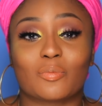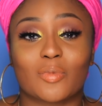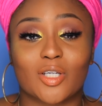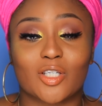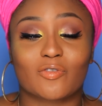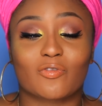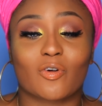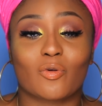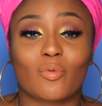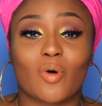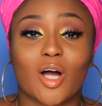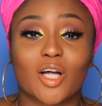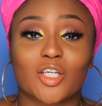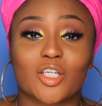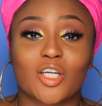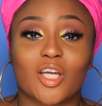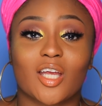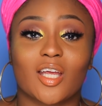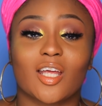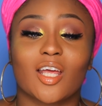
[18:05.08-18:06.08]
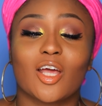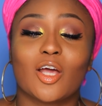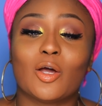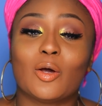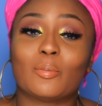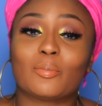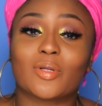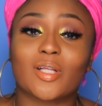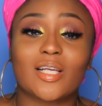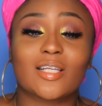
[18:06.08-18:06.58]
much for watching.
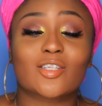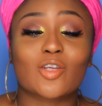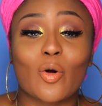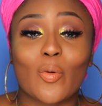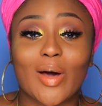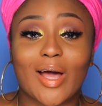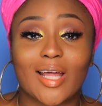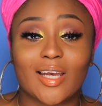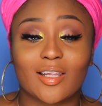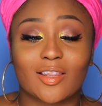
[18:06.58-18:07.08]
Please go ahead